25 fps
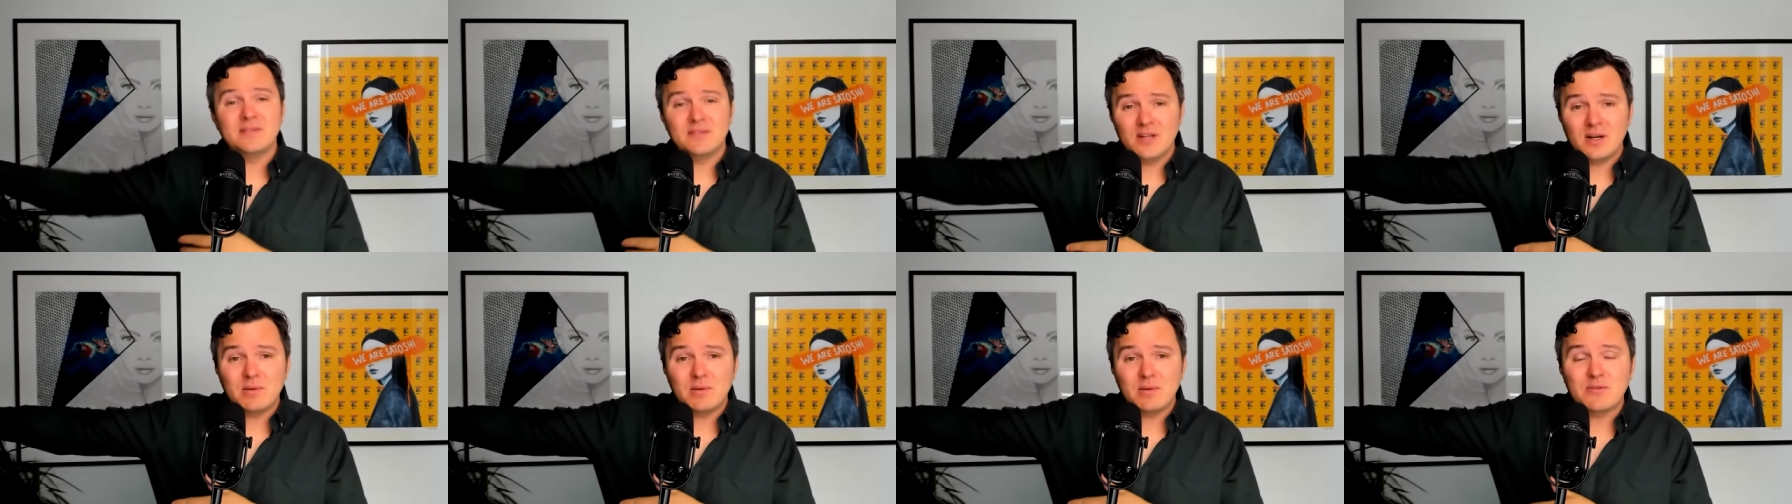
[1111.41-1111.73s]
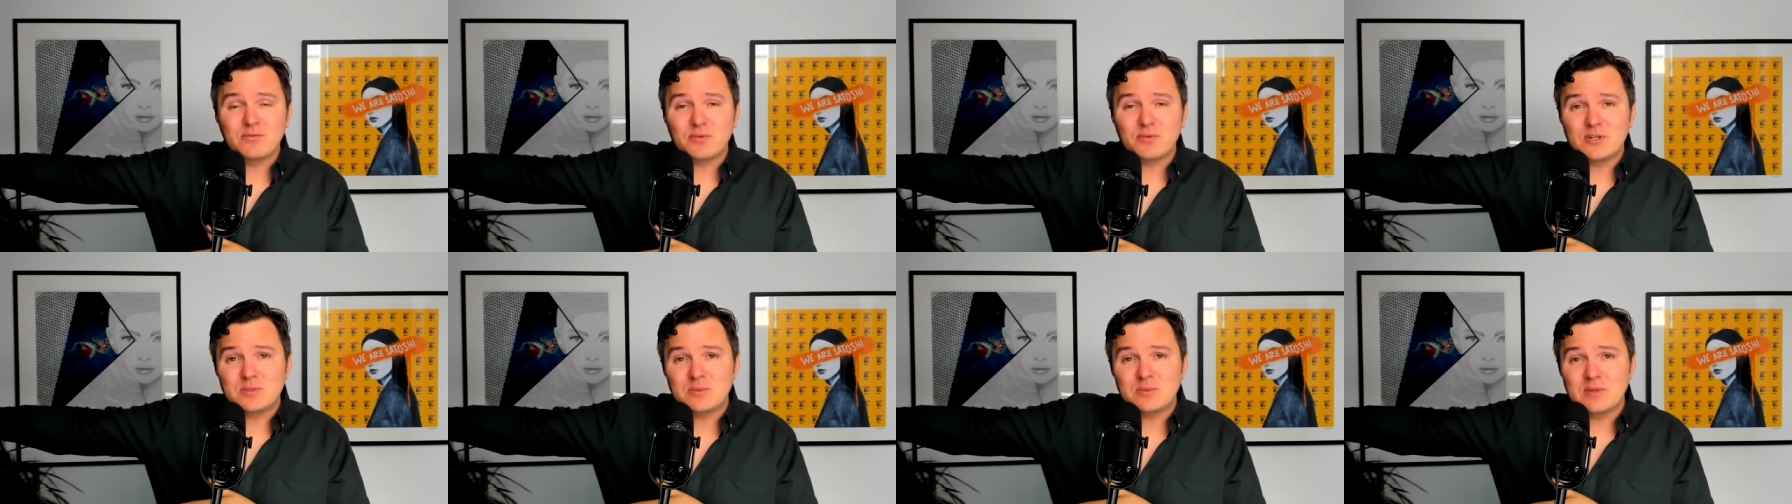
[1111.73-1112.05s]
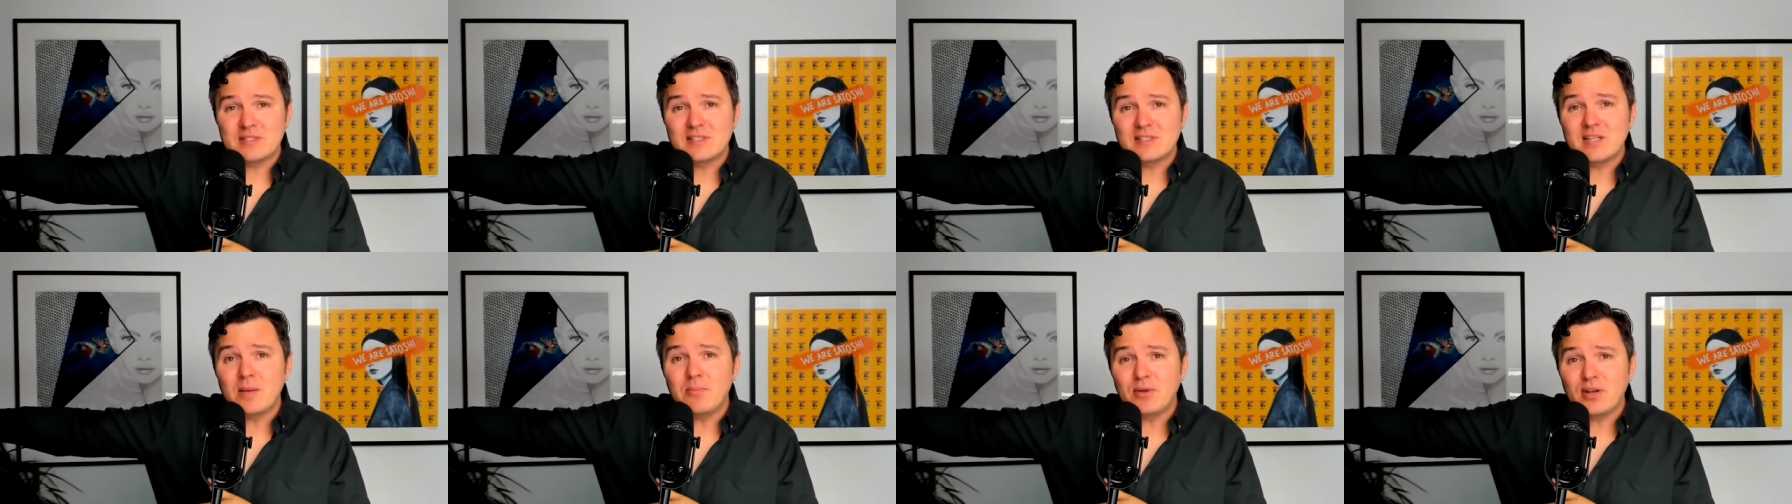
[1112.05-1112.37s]
they're going to be the first
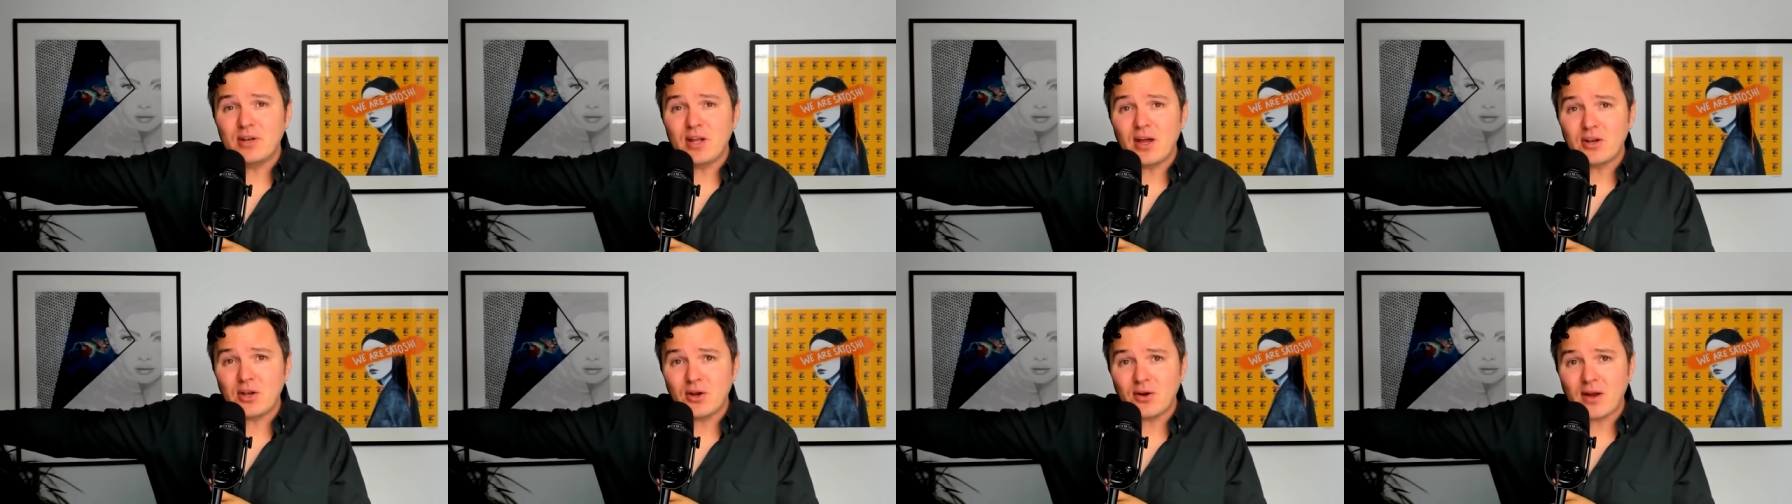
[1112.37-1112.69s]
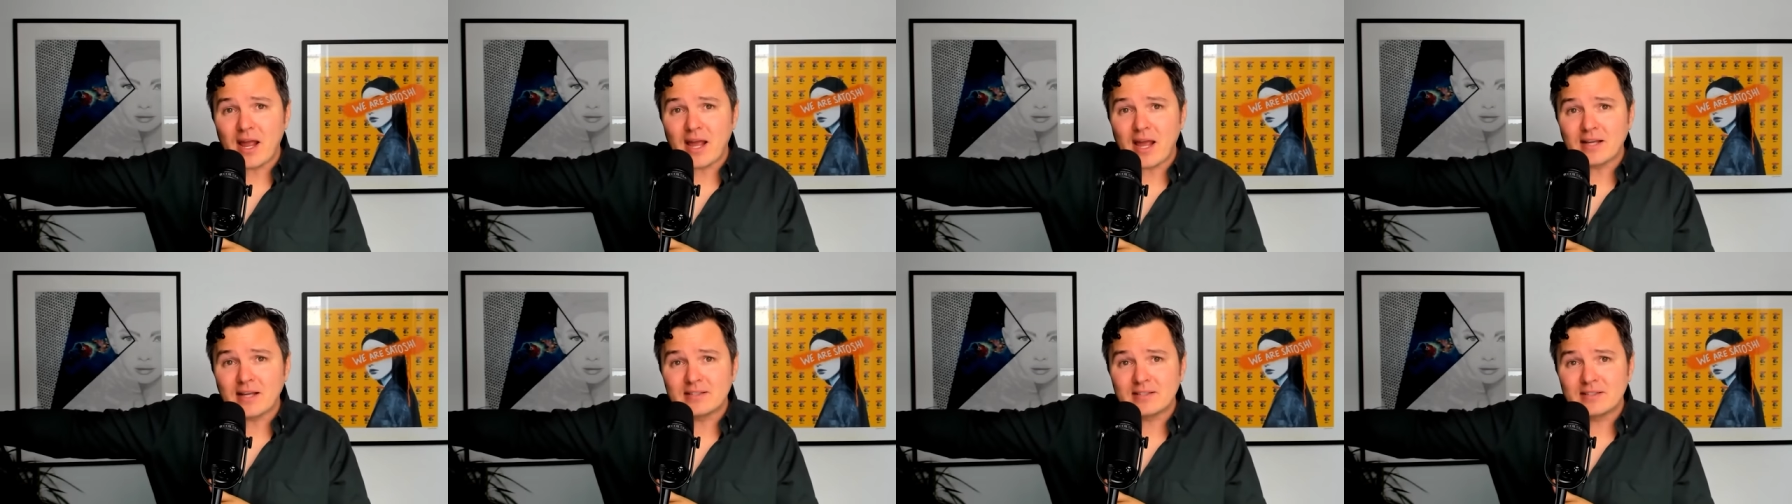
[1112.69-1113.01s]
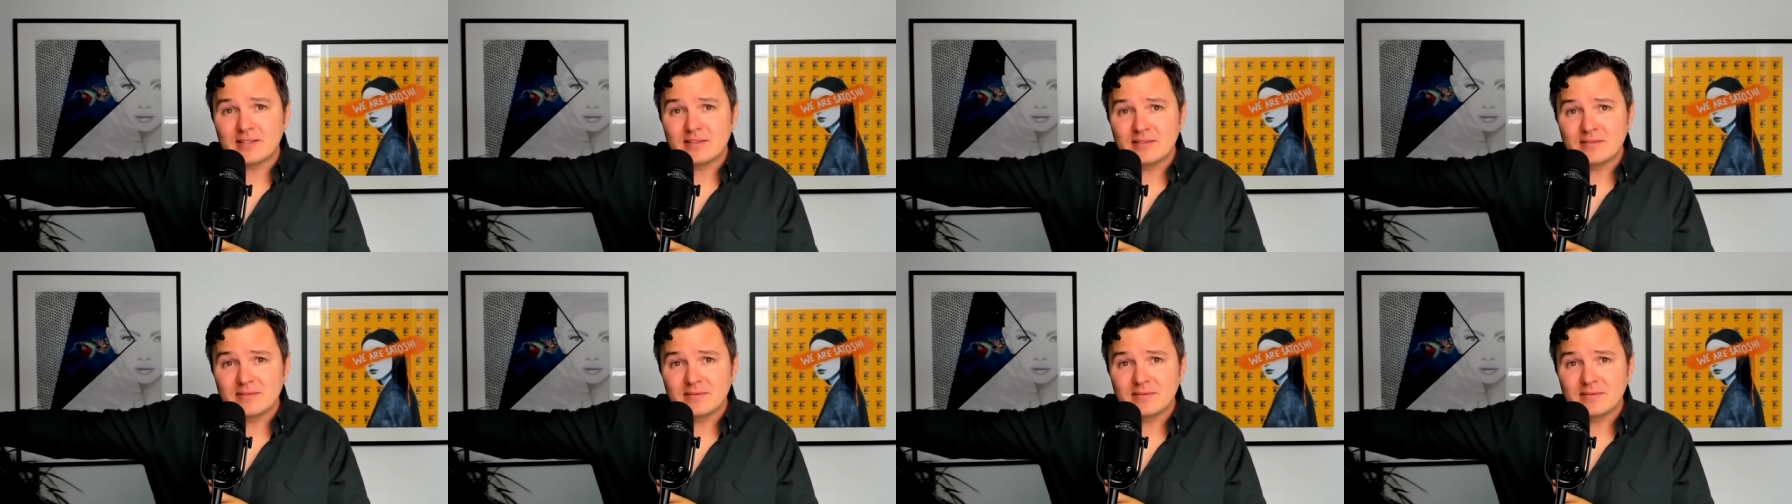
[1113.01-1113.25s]
ones dumping on your ass.